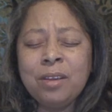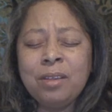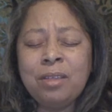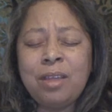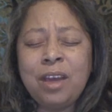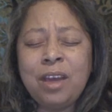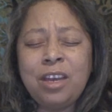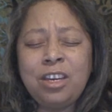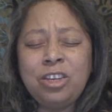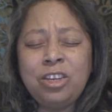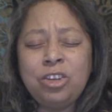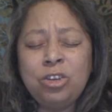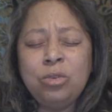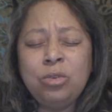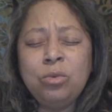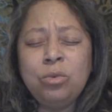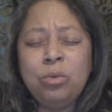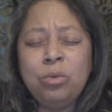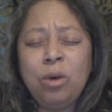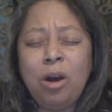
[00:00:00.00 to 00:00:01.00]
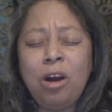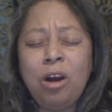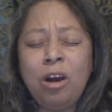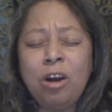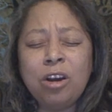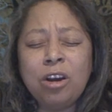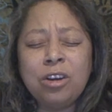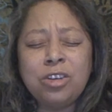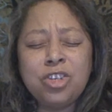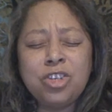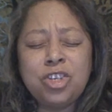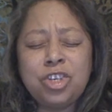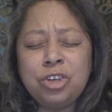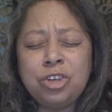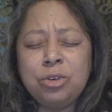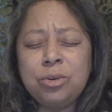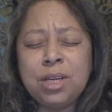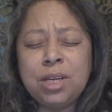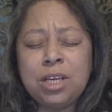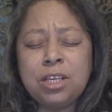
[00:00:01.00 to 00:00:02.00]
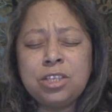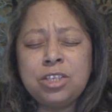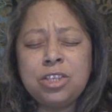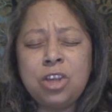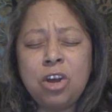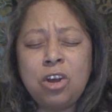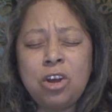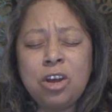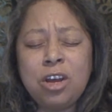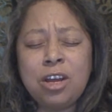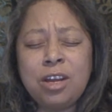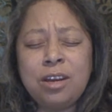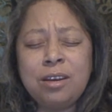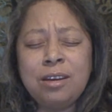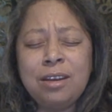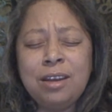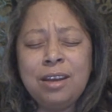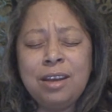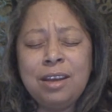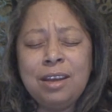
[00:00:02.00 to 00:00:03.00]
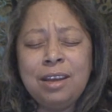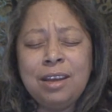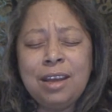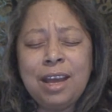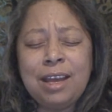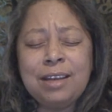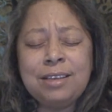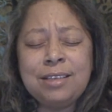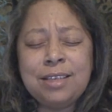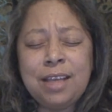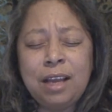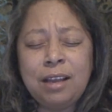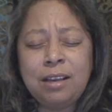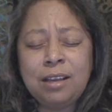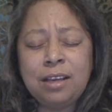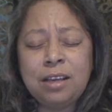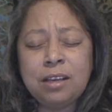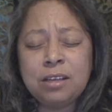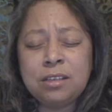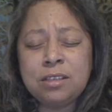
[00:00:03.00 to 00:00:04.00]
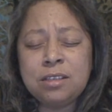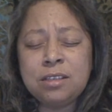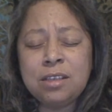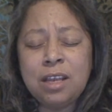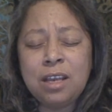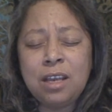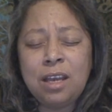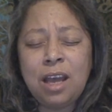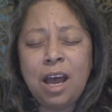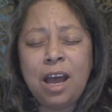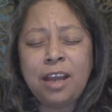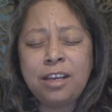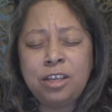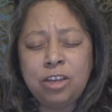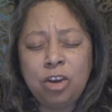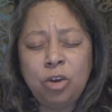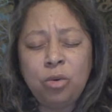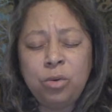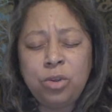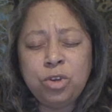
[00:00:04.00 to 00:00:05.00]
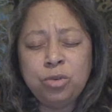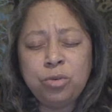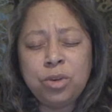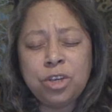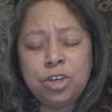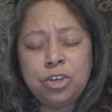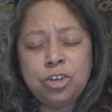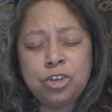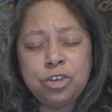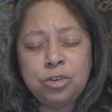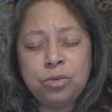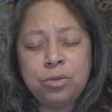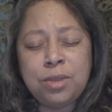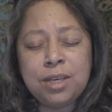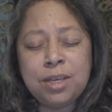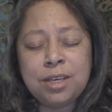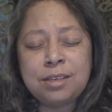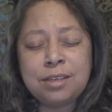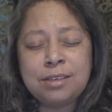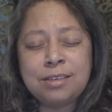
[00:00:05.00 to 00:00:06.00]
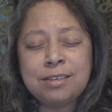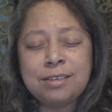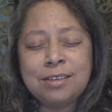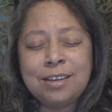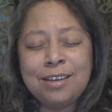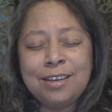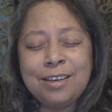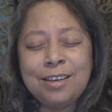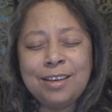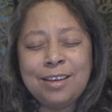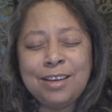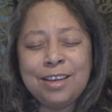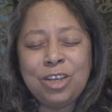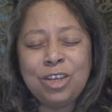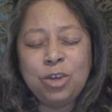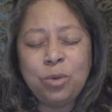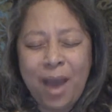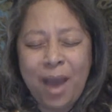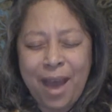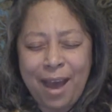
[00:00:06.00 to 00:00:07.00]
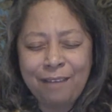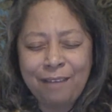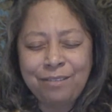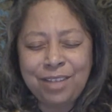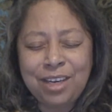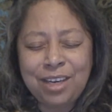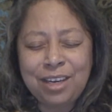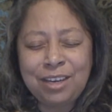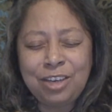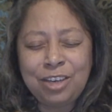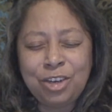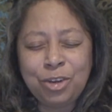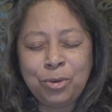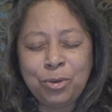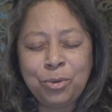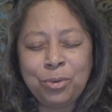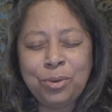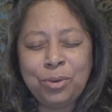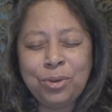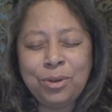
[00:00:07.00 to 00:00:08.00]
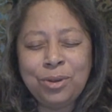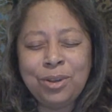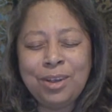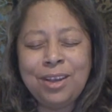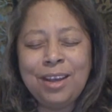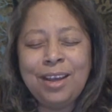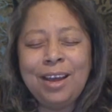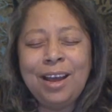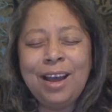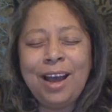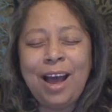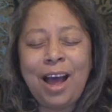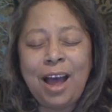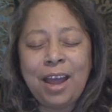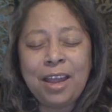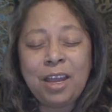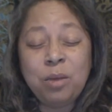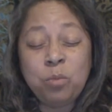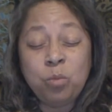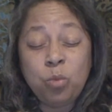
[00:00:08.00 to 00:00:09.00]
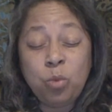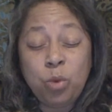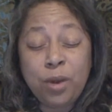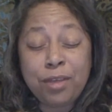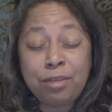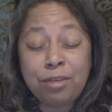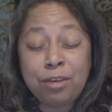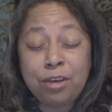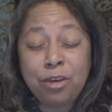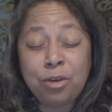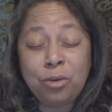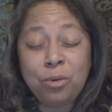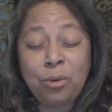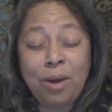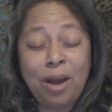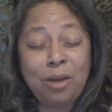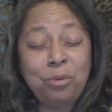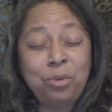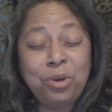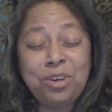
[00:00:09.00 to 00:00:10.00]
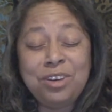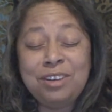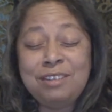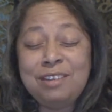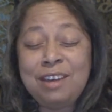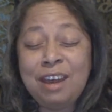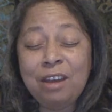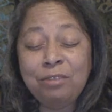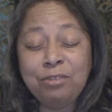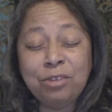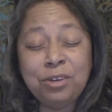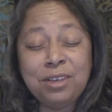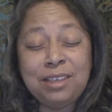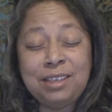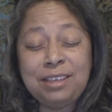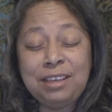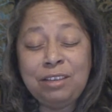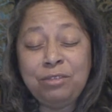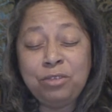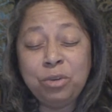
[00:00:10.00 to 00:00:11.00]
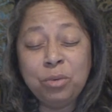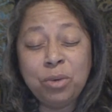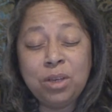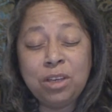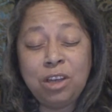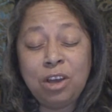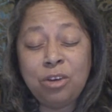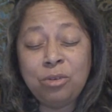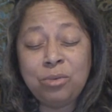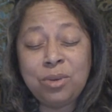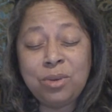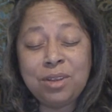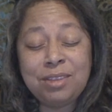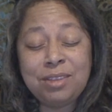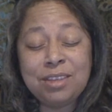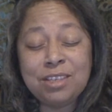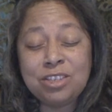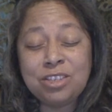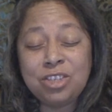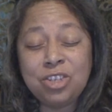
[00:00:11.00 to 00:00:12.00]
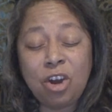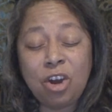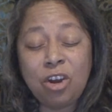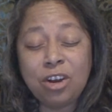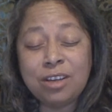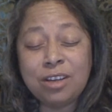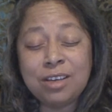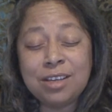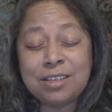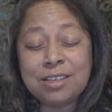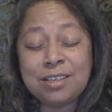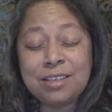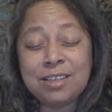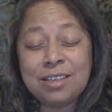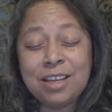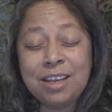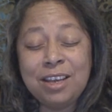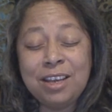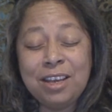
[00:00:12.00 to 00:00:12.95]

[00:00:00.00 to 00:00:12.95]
that you are cheering us on and telling us, I know you can do this. You have it in you. I am with you. I would never leave you alone in this darkness.